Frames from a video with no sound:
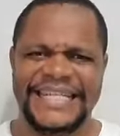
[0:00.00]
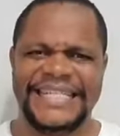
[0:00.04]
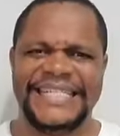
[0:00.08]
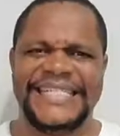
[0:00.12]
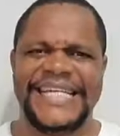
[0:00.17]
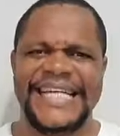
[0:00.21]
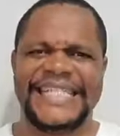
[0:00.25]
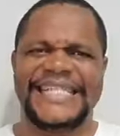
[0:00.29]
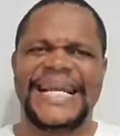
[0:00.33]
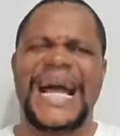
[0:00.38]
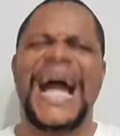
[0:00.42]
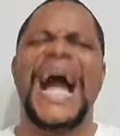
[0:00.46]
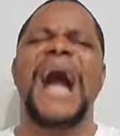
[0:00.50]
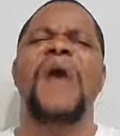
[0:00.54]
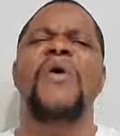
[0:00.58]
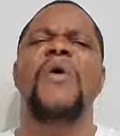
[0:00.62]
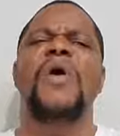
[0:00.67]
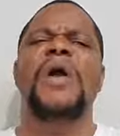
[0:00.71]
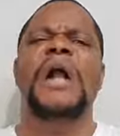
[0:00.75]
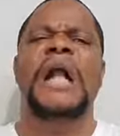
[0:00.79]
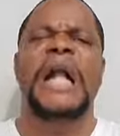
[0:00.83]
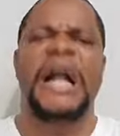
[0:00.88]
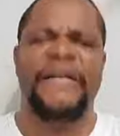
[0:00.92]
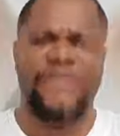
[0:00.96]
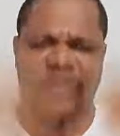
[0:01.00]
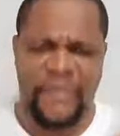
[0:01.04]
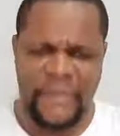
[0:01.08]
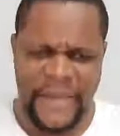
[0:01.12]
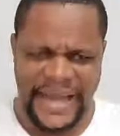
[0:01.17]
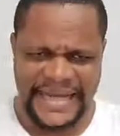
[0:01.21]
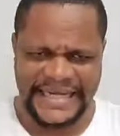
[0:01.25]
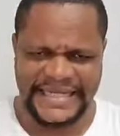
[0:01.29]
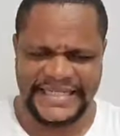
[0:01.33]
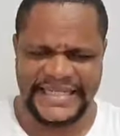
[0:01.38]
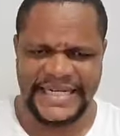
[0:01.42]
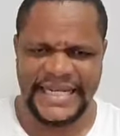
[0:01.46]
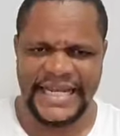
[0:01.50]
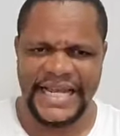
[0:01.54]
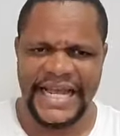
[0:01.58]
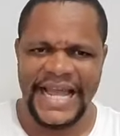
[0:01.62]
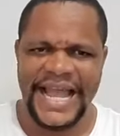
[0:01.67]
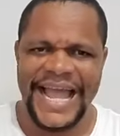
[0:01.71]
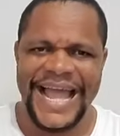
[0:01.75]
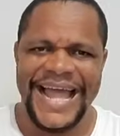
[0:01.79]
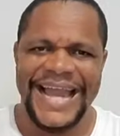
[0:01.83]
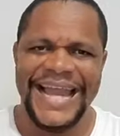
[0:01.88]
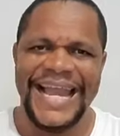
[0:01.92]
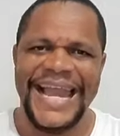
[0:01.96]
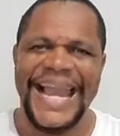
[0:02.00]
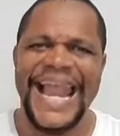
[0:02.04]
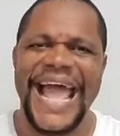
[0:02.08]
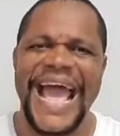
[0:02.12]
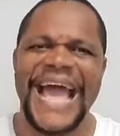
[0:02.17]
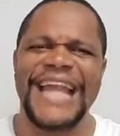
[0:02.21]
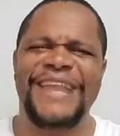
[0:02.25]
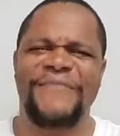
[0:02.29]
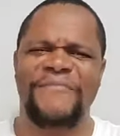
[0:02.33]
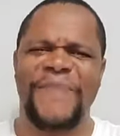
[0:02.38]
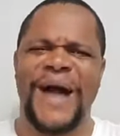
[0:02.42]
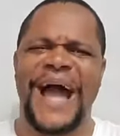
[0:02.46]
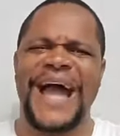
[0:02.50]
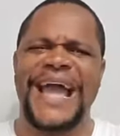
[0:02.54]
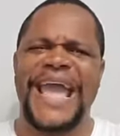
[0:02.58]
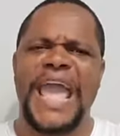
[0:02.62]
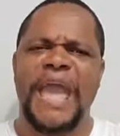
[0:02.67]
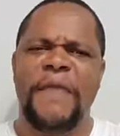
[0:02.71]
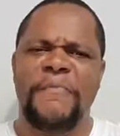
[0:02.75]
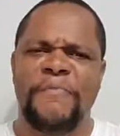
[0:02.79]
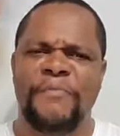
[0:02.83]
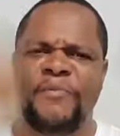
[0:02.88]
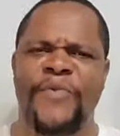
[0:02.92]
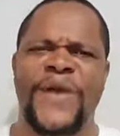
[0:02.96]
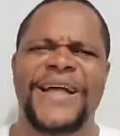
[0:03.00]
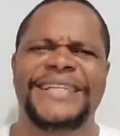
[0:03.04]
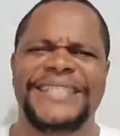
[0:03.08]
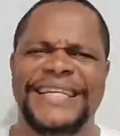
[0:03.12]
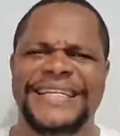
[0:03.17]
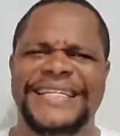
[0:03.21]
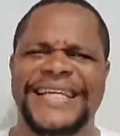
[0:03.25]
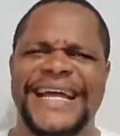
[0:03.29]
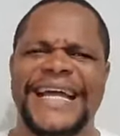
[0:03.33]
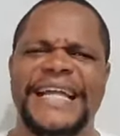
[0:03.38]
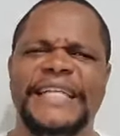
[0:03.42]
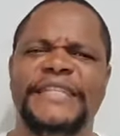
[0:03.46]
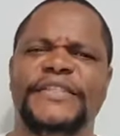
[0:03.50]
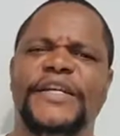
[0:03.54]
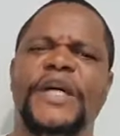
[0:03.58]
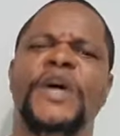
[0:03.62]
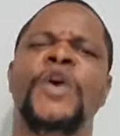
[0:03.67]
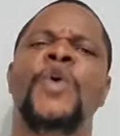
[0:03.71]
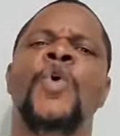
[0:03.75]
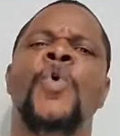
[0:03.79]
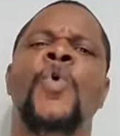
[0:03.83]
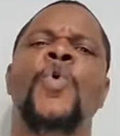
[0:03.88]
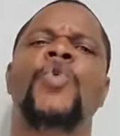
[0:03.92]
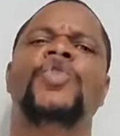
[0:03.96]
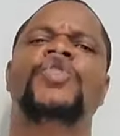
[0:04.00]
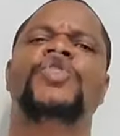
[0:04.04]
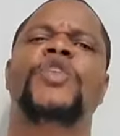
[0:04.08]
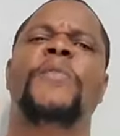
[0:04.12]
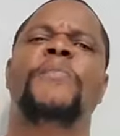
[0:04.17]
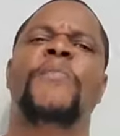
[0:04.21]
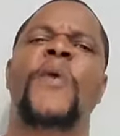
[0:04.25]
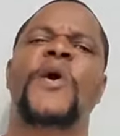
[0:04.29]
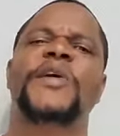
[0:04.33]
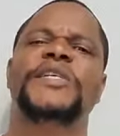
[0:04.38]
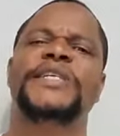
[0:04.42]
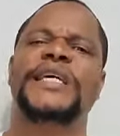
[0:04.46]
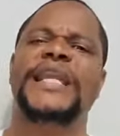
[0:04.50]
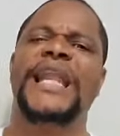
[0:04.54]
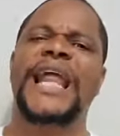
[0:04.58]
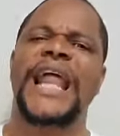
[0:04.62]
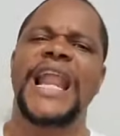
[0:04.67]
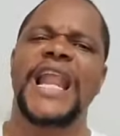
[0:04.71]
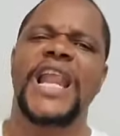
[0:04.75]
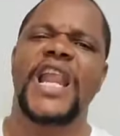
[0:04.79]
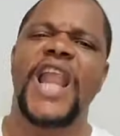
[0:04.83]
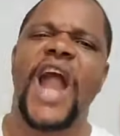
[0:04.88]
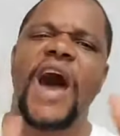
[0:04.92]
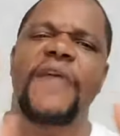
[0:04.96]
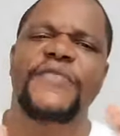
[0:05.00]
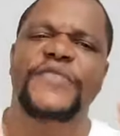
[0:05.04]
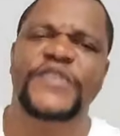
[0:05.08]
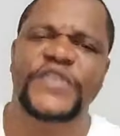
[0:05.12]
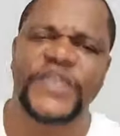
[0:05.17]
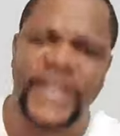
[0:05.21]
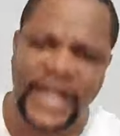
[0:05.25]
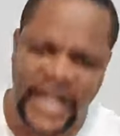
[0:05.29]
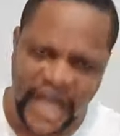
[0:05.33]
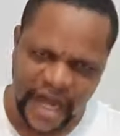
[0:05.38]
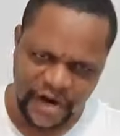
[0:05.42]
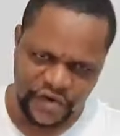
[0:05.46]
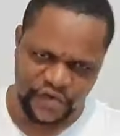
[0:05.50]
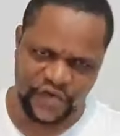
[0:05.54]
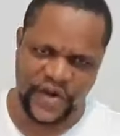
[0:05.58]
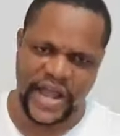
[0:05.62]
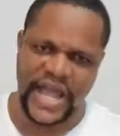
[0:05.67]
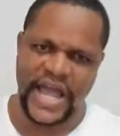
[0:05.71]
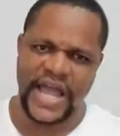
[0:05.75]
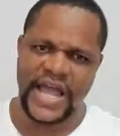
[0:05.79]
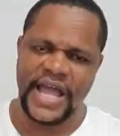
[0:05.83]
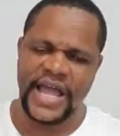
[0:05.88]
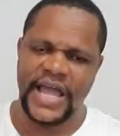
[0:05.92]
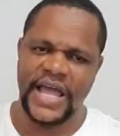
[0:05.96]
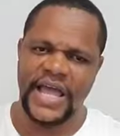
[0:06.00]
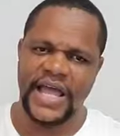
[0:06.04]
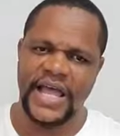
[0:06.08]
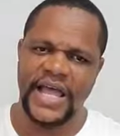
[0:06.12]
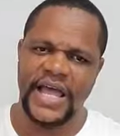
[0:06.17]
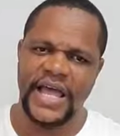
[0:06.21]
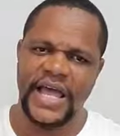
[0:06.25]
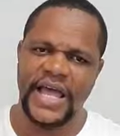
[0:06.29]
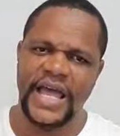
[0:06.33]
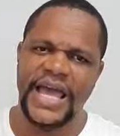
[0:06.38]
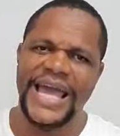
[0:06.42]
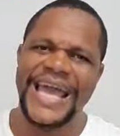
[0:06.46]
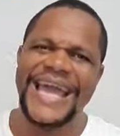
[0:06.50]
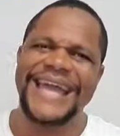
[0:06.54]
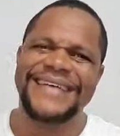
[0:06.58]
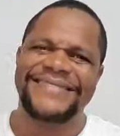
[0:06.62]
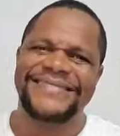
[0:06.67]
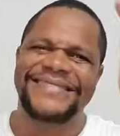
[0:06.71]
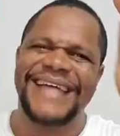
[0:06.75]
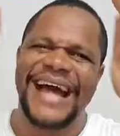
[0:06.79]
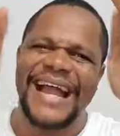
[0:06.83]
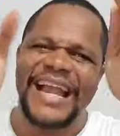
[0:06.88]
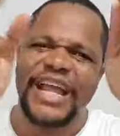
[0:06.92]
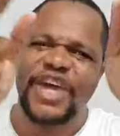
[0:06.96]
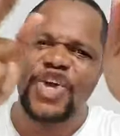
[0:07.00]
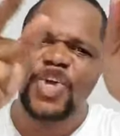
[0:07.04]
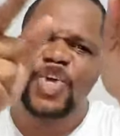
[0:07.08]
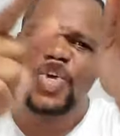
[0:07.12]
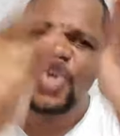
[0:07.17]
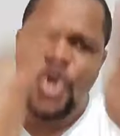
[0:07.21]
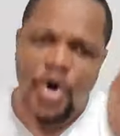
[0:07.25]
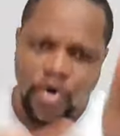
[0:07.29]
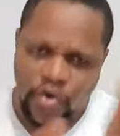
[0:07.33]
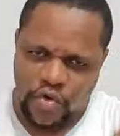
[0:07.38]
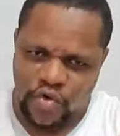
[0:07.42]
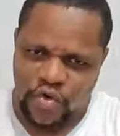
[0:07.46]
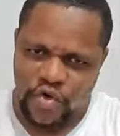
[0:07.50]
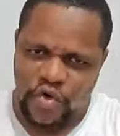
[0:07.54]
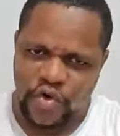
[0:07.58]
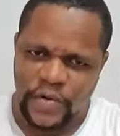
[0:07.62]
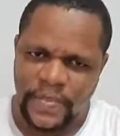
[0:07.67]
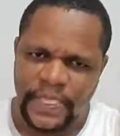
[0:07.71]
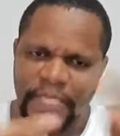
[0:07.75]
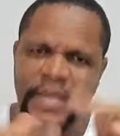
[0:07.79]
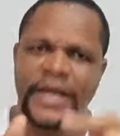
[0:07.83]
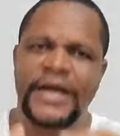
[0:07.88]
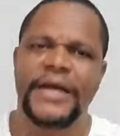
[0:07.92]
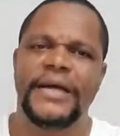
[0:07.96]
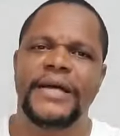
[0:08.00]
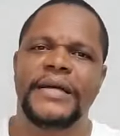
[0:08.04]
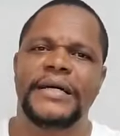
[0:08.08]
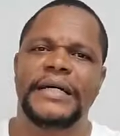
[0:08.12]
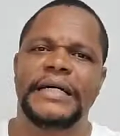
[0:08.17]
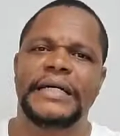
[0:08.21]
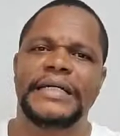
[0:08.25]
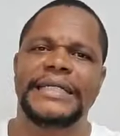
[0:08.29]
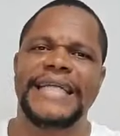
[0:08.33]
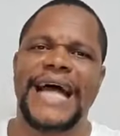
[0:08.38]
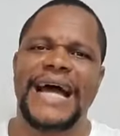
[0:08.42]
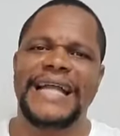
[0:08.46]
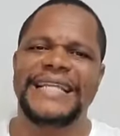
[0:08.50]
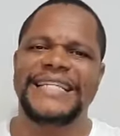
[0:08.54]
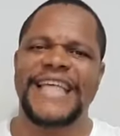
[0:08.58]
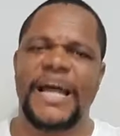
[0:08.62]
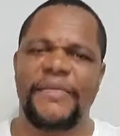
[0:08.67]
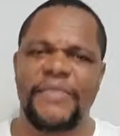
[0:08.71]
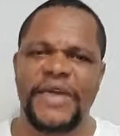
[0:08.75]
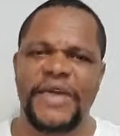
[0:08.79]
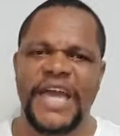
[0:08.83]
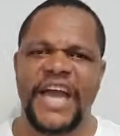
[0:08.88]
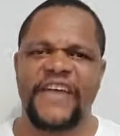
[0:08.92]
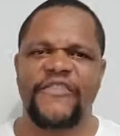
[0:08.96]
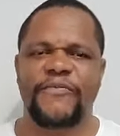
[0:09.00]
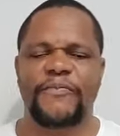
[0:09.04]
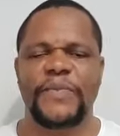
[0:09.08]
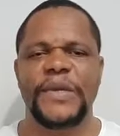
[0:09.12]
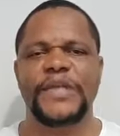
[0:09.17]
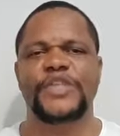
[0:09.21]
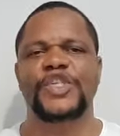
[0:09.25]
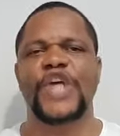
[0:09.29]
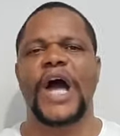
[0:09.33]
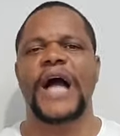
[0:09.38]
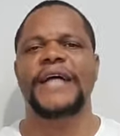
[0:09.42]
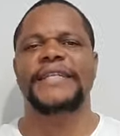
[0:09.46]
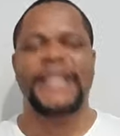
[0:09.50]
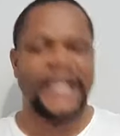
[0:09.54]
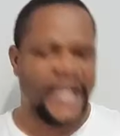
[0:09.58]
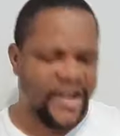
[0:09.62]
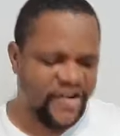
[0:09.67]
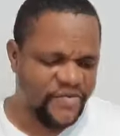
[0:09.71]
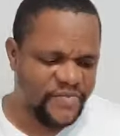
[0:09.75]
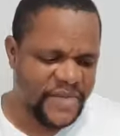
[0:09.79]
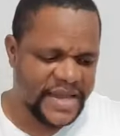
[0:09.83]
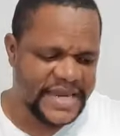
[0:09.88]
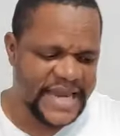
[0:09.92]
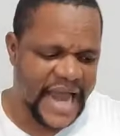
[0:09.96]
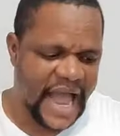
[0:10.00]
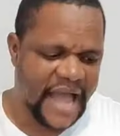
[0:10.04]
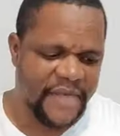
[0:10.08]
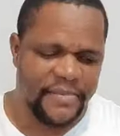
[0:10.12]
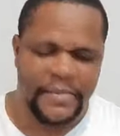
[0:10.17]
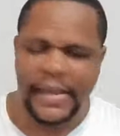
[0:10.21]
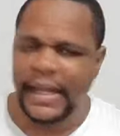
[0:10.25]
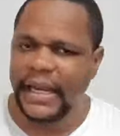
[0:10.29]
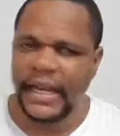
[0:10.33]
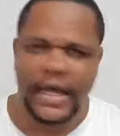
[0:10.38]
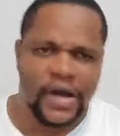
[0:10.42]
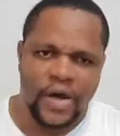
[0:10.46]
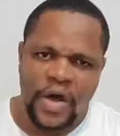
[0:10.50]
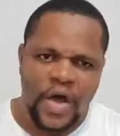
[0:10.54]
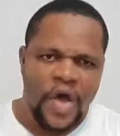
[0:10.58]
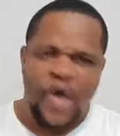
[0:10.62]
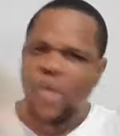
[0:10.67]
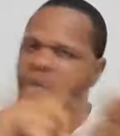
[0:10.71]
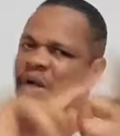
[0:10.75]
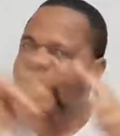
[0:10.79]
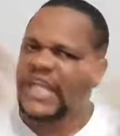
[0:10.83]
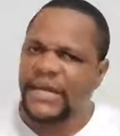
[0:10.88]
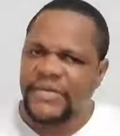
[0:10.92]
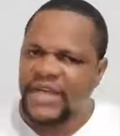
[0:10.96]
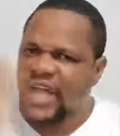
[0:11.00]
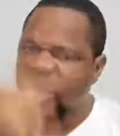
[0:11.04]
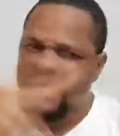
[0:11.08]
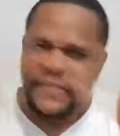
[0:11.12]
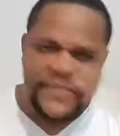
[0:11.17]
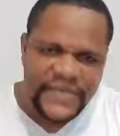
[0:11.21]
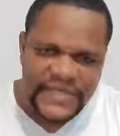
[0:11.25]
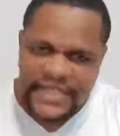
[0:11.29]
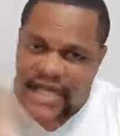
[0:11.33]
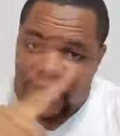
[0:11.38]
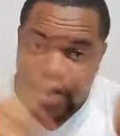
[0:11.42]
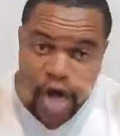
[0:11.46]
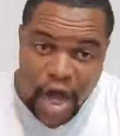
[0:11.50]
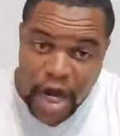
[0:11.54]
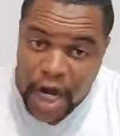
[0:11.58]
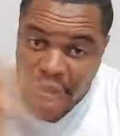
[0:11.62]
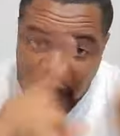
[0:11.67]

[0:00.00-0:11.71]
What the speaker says: did our government, led by a president who supposedly loves the country, is telling you that WFP charged the government $9 million, when WFP said, no,